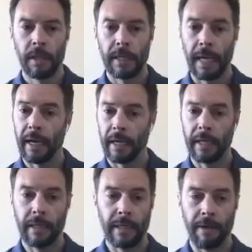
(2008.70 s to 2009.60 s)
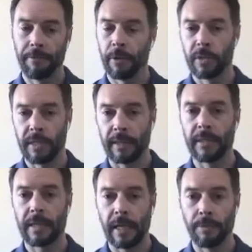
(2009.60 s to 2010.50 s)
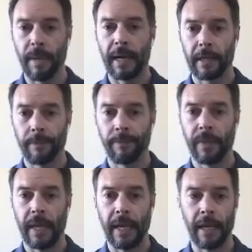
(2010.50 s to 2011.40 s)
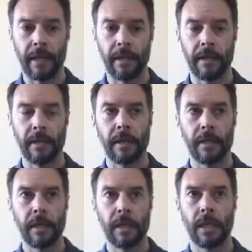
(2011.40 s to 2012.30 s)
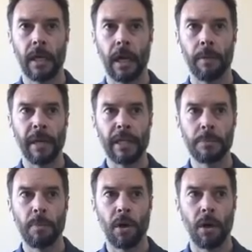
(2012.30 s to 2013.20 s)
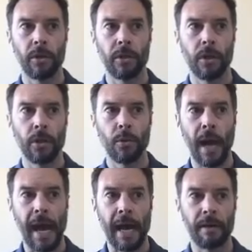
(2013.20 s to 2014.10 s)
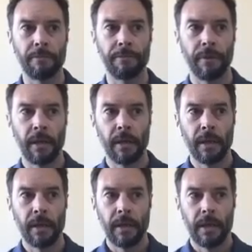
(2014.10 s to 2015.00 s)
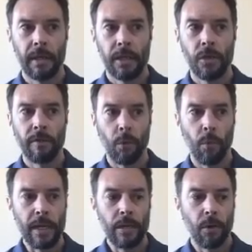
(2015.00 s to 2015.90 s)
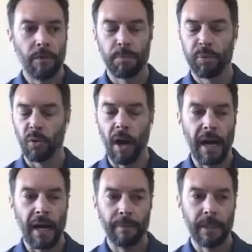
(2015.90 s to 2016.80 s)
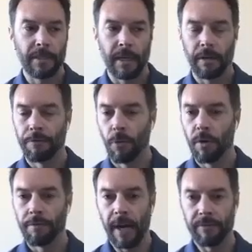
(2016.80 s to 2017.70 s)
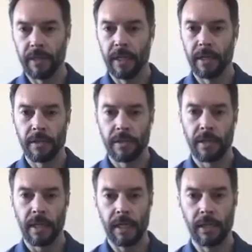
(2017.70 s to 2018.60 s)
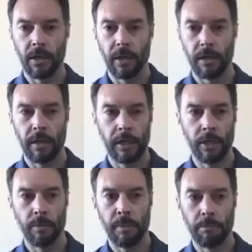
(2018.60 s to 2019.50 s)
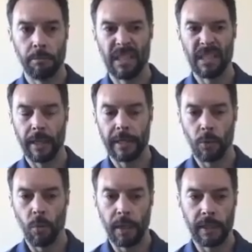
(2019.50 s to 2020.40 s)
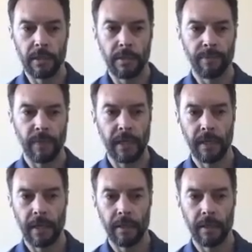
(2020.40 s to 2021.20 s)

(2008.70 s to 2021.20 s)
it definitely will set these guys back. And baseball, you have a window of prime that's like 4 or 5 years in your mid to late 20s and